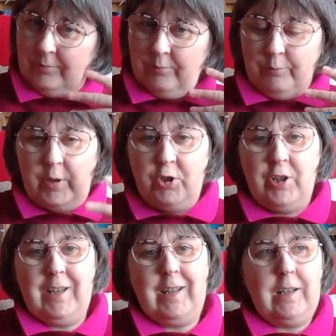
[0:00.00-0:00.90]
But she
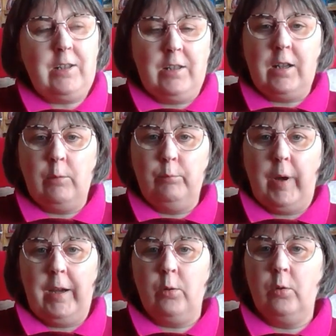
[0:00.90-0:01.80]
needs to come
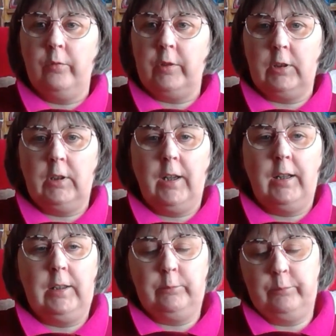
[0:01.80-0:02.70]
back over
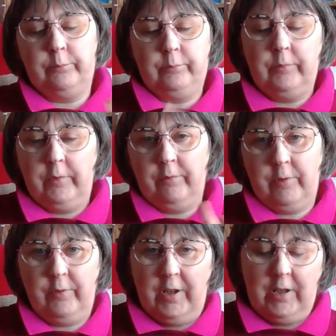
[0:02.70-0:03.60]
for
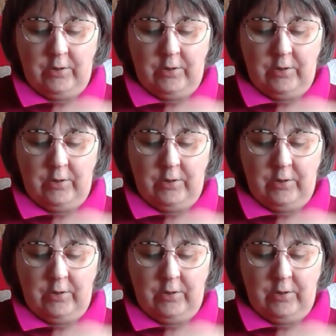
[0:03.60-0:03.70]
various